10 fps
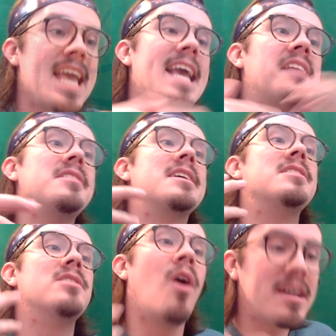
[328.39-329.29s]
It's
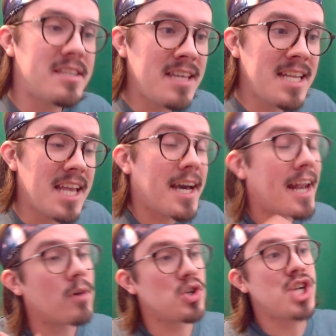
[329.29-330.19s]
exhausting, you gotta
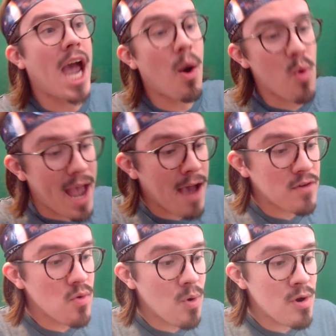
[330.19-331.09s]
go shower
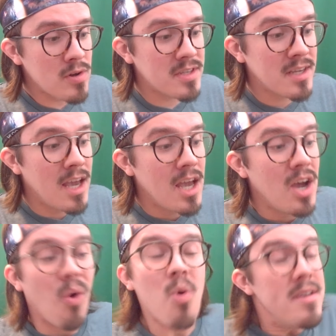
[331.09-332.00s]
afterwards.
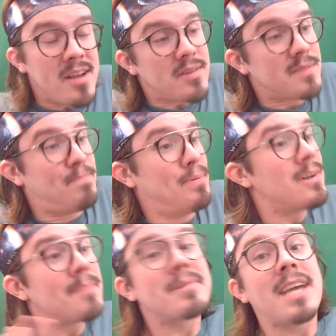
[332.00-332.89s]
Or you can just boot
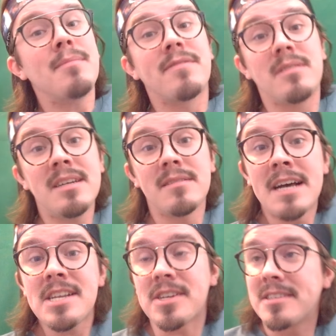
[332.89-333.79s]
up a game of League of
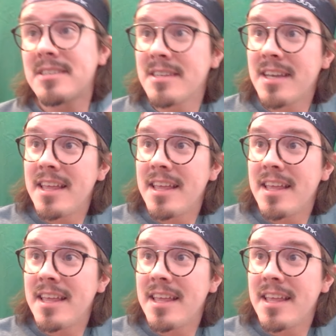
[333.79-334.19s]
Legends.